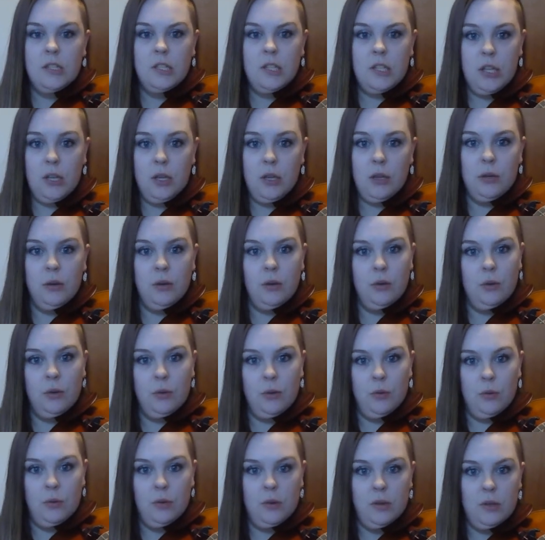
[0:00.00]

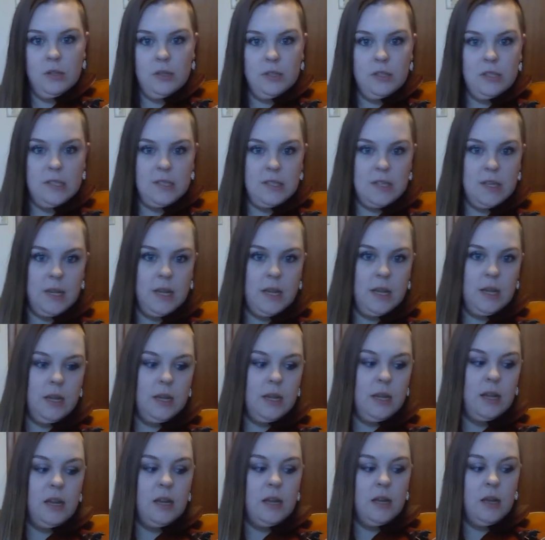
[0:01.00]
two, D,
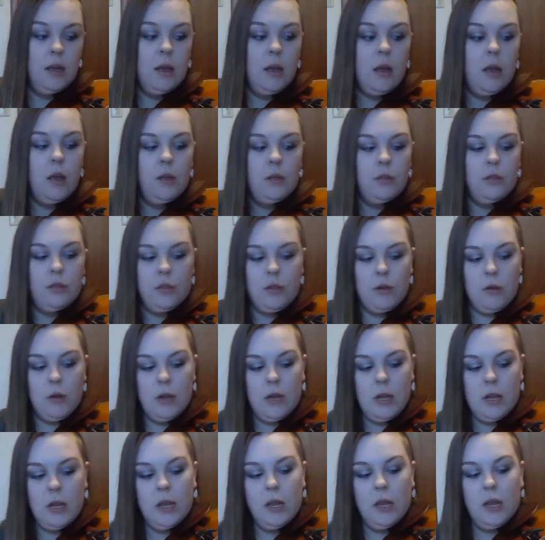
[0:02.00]

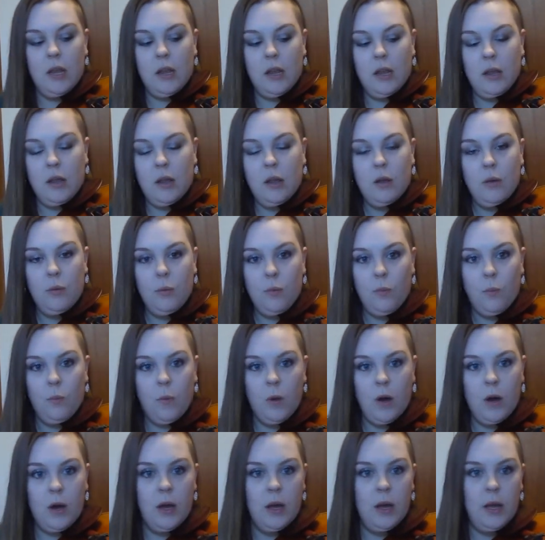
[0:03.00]
three,
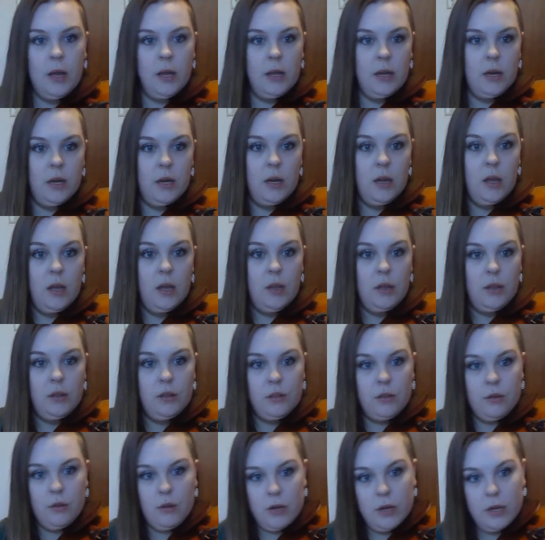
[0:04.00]
one,
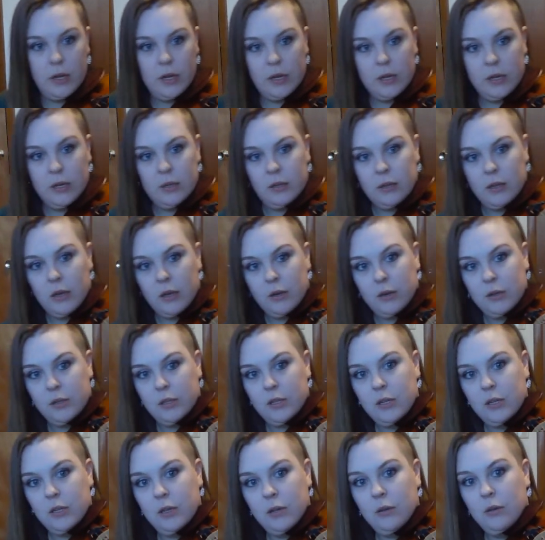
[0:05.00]
three, low
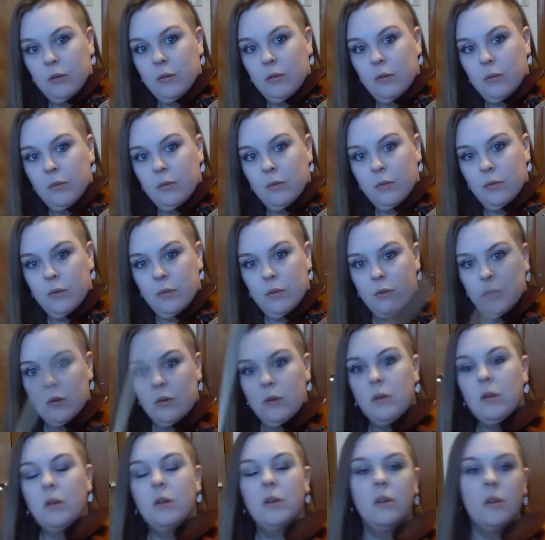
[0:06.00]
two.
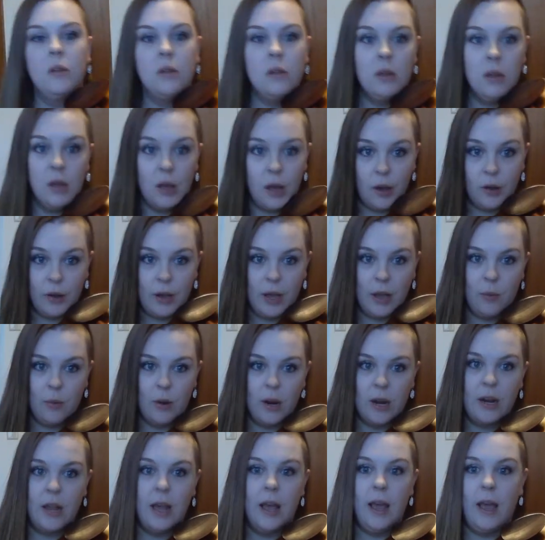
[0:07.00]
Okay,
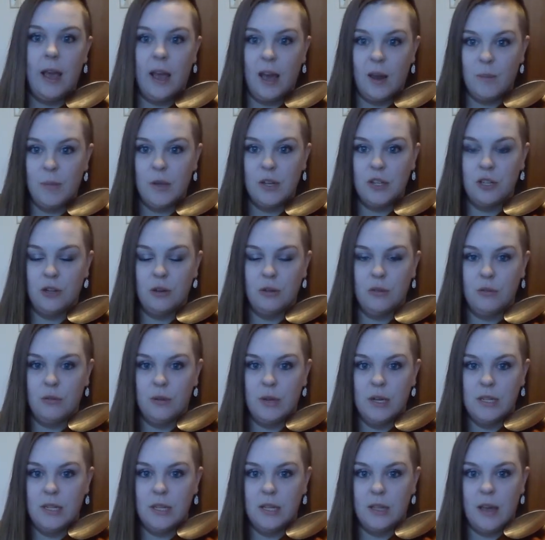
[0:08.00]
we're going to add measure
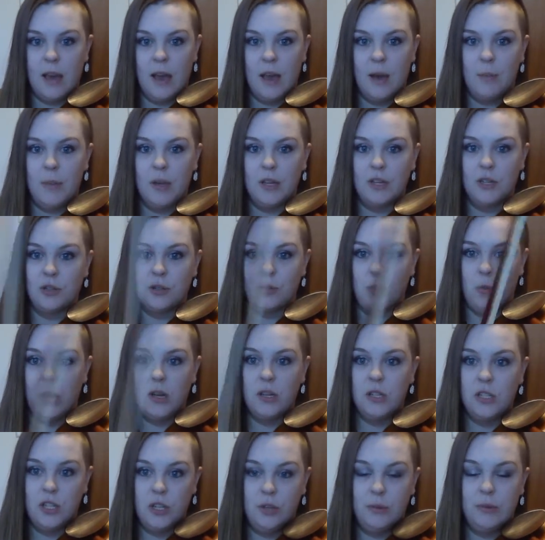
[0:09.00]
three to that. Measures
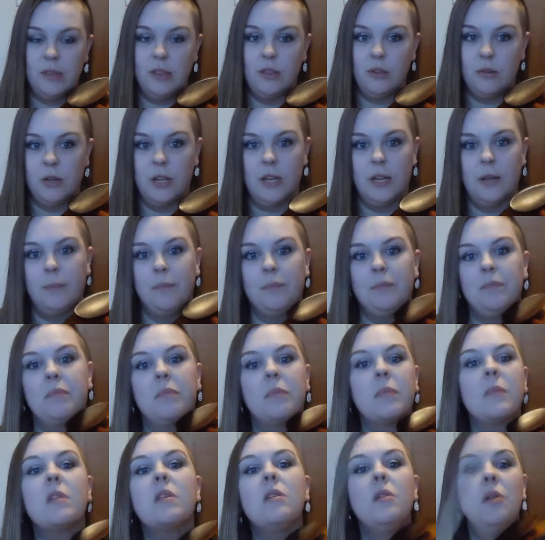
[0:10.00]
one, two, and three.
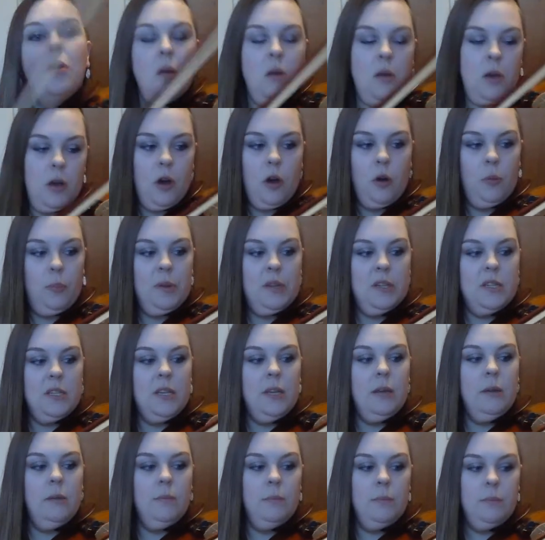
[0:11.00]
Open
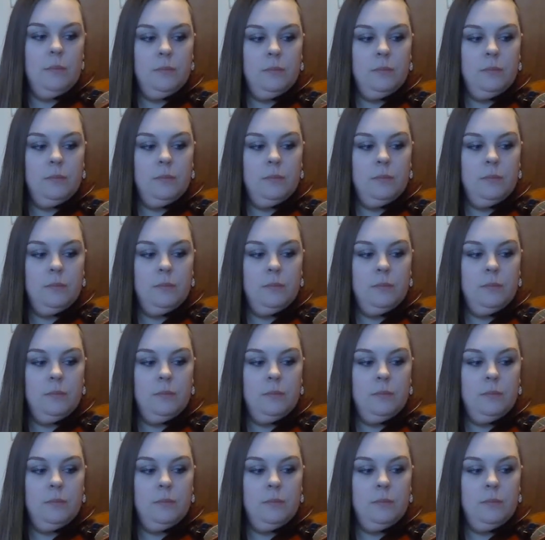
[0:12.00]
D.